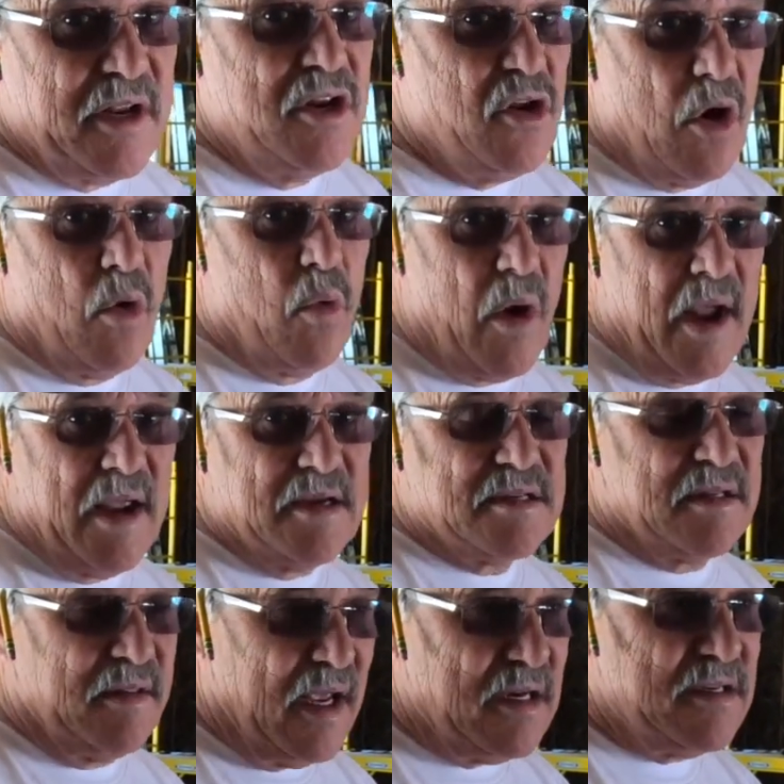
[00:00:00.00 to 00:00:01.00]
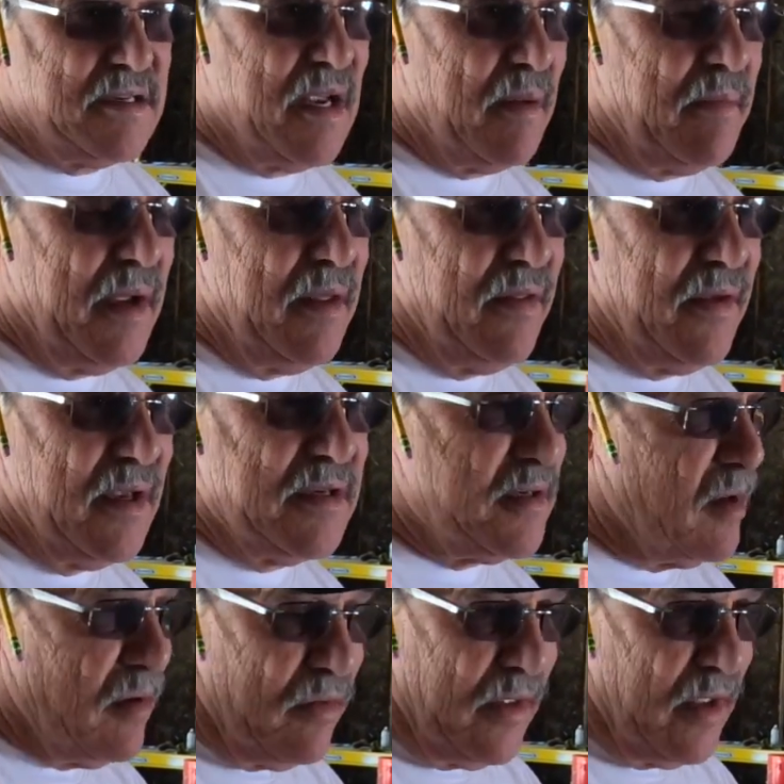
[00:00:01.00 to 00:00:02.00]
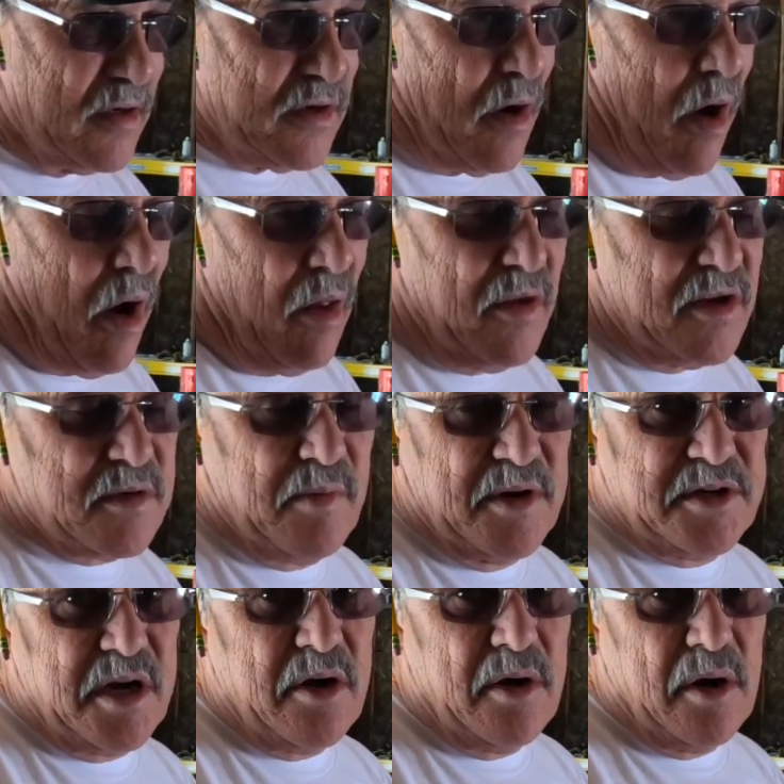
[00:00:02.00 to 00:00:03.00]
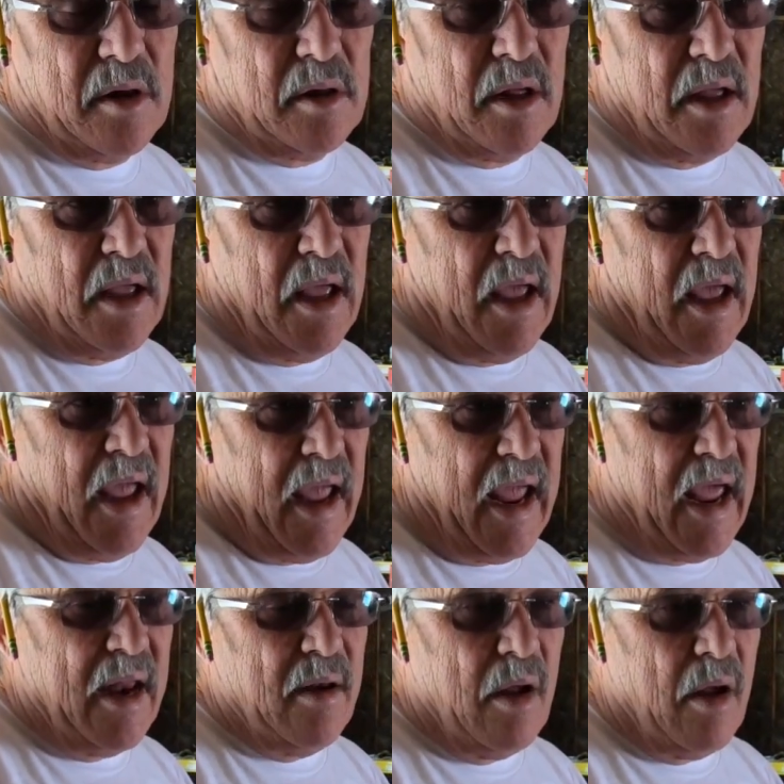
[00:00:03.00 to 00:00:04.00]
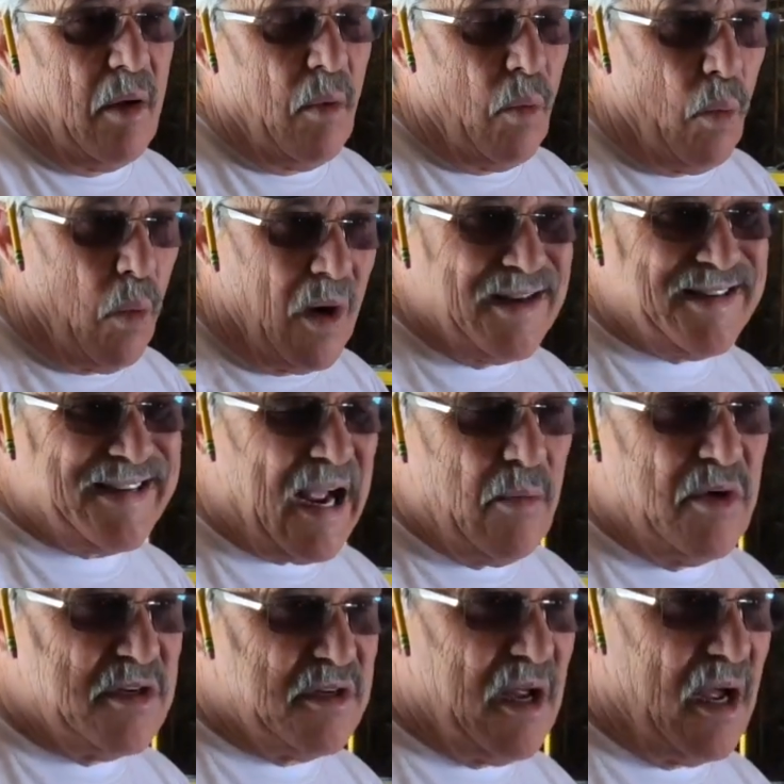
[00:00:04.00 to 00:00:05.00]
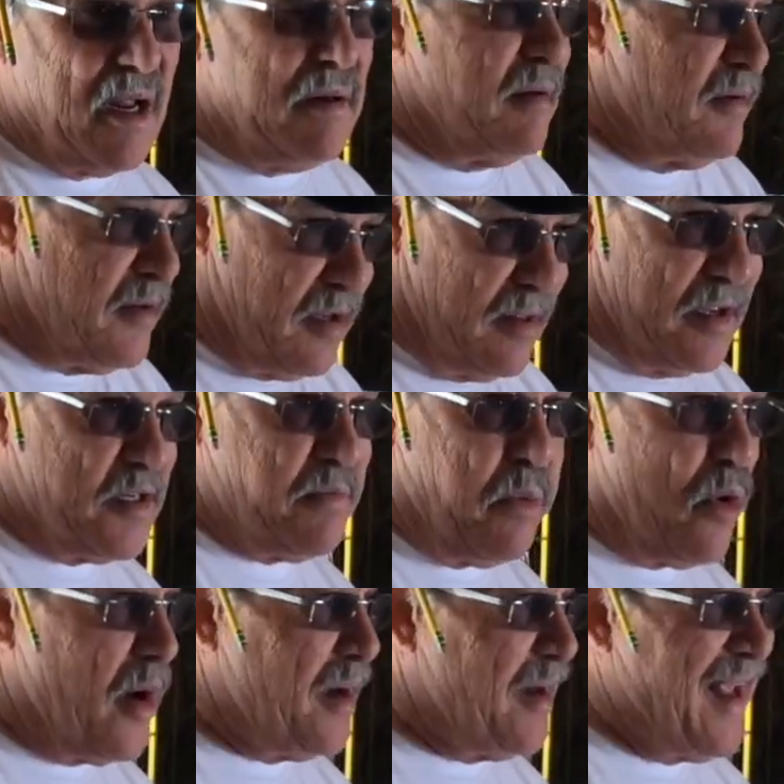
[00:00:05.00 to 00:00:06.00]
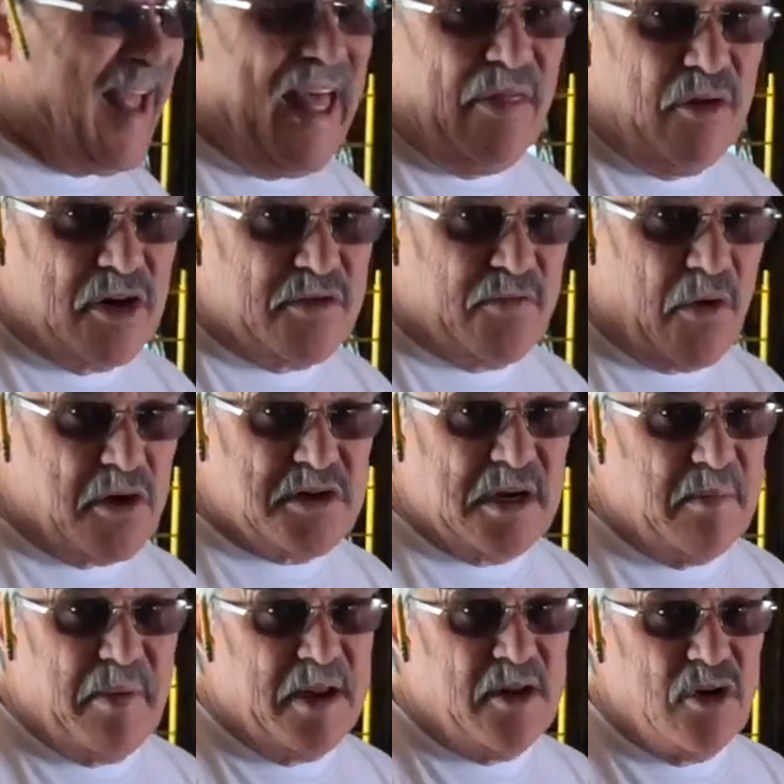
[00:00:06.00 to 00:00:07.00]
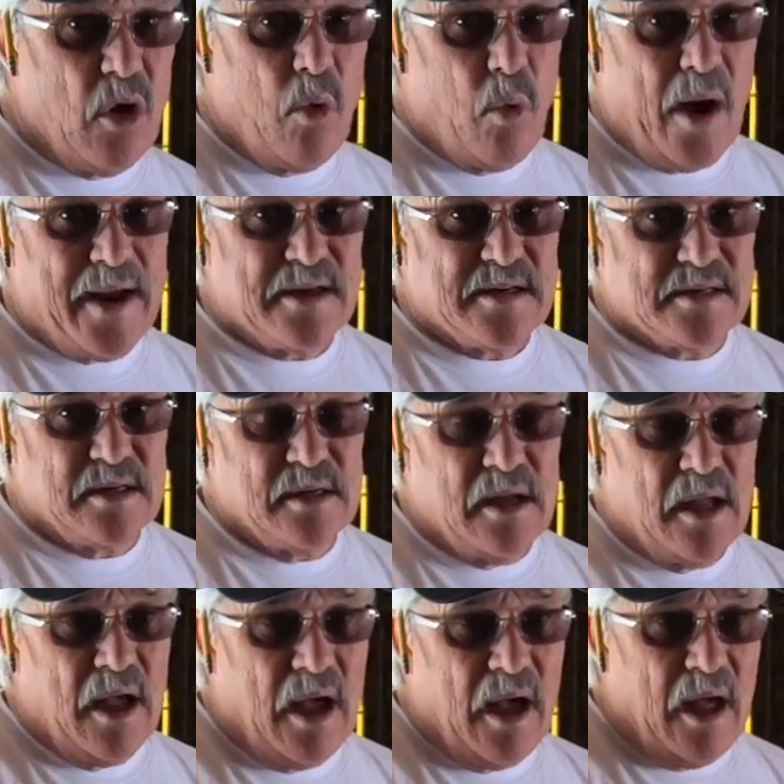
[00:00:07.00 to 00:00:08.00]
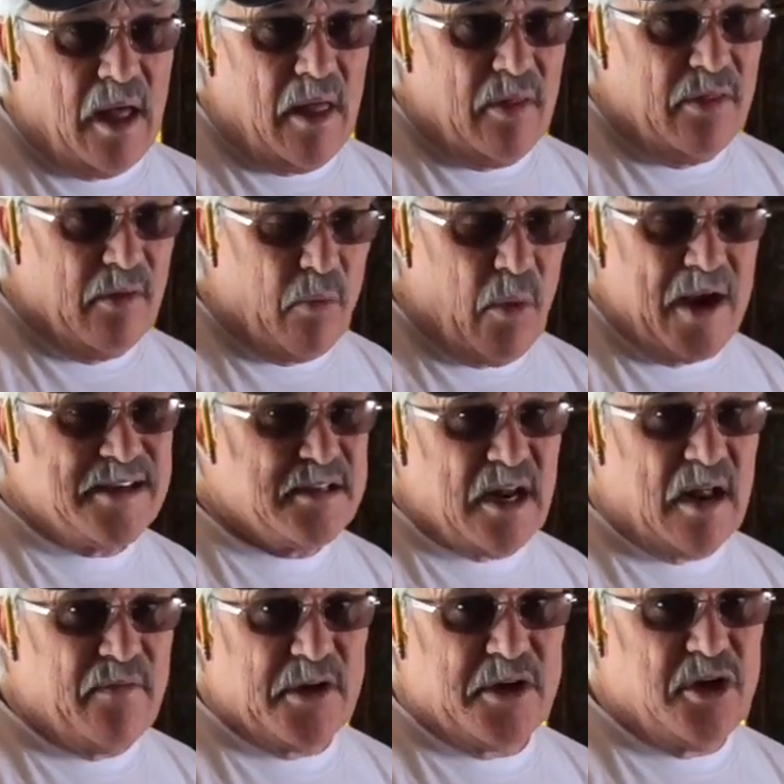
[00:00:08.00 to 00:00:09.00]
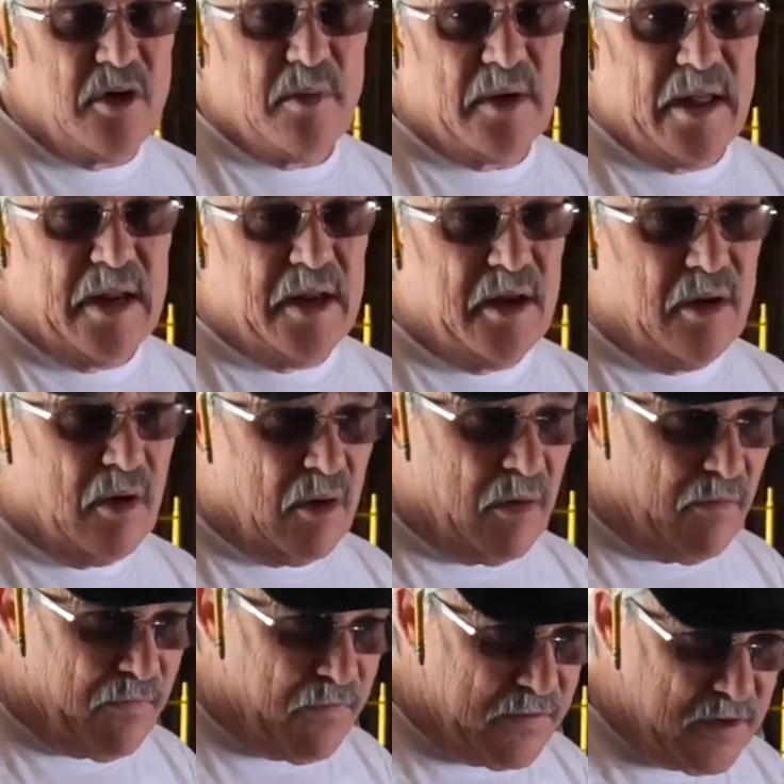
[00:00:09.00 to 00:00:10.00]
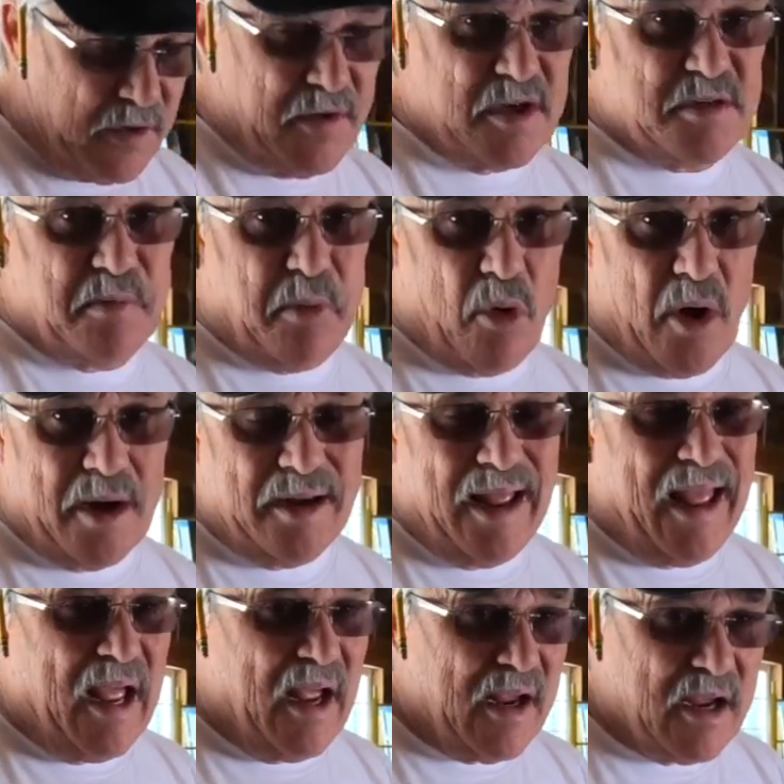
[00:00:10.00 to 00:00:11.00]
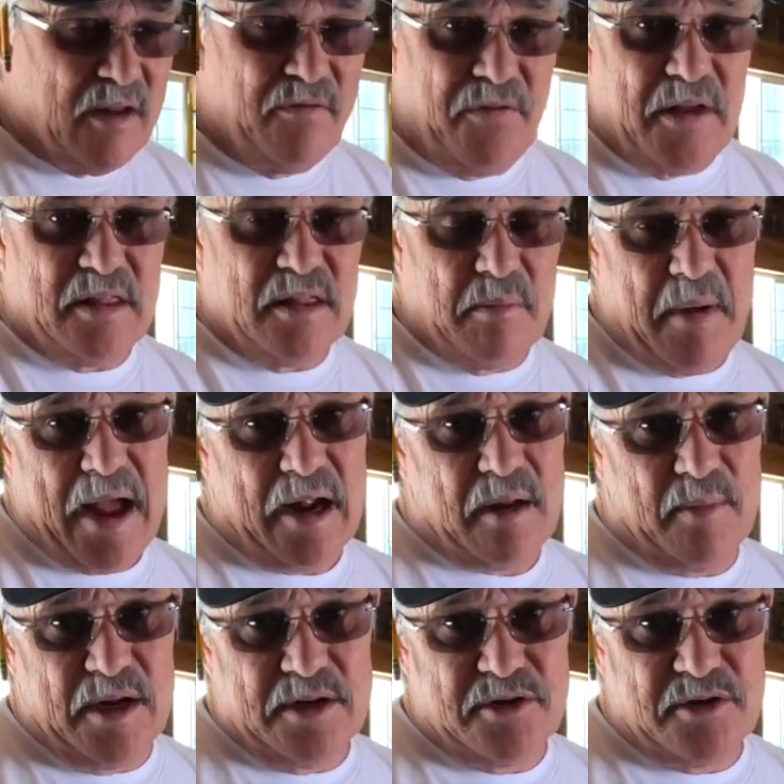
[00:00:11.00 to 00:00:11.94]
no waste. They sent me this, this all this material and once I was done to this point, there's virtually been no waste. The waste that I've accumulated to this point can fit in the back of my